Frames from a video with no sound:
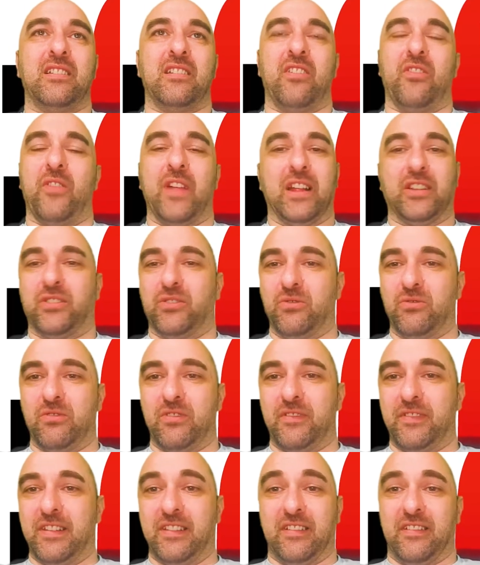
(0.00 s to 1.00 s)
Well, that'll do.
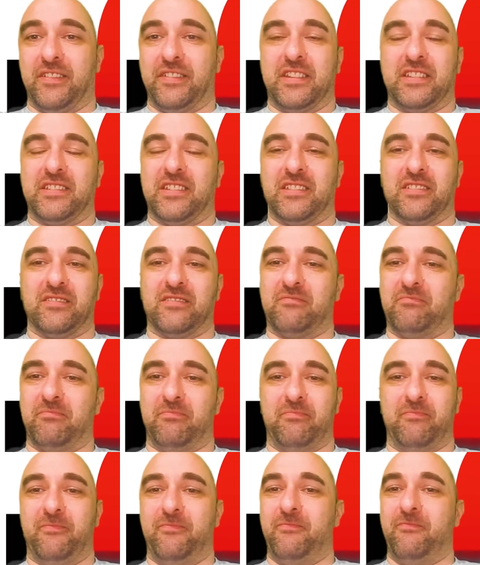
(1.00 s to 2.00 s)
This is
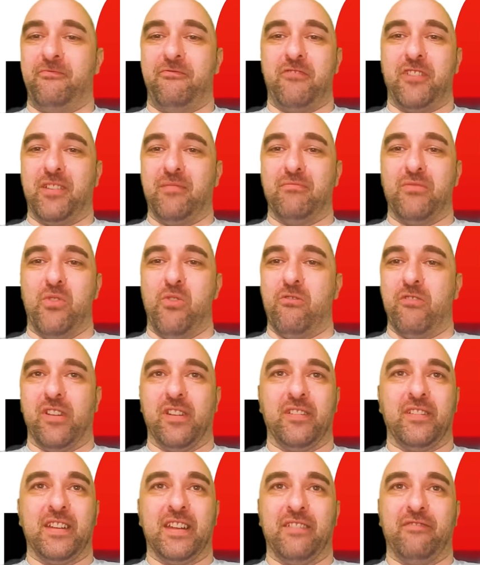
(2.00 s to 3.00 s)
freaking
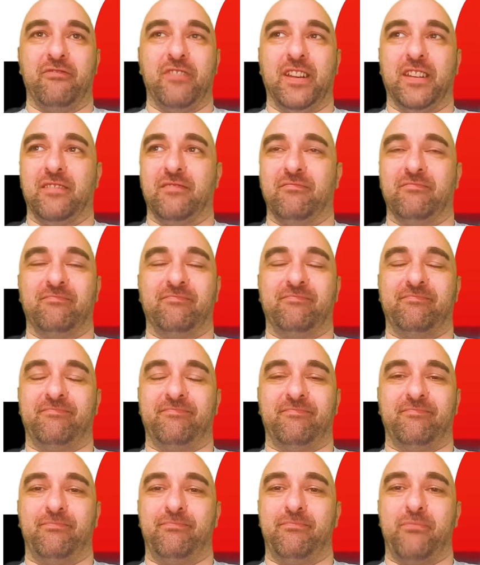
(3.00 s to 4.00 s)
boring and freaking
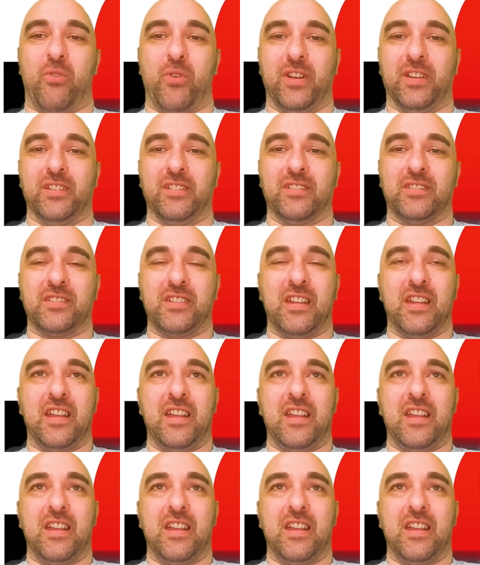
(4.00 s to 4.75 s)
pointless.